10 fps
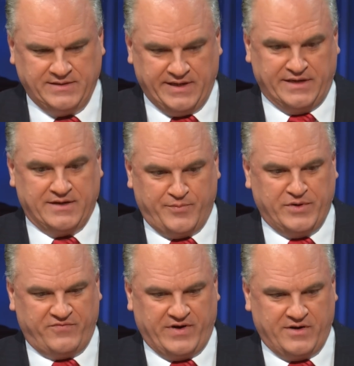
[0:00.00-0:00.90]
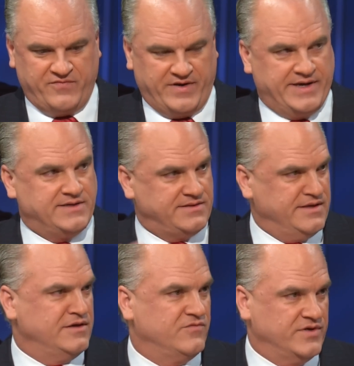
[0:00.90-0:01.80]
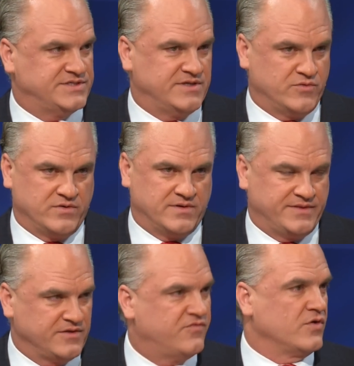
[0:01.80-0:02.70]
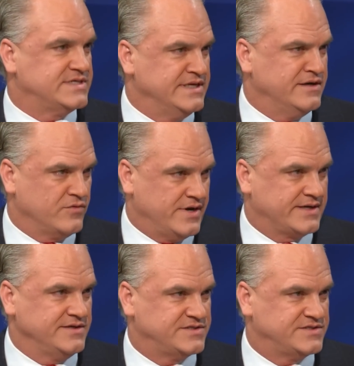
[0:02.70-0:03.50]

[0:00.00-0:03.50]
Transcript: ended up in a firefight at the end of which there were, I think, 14 Iraqi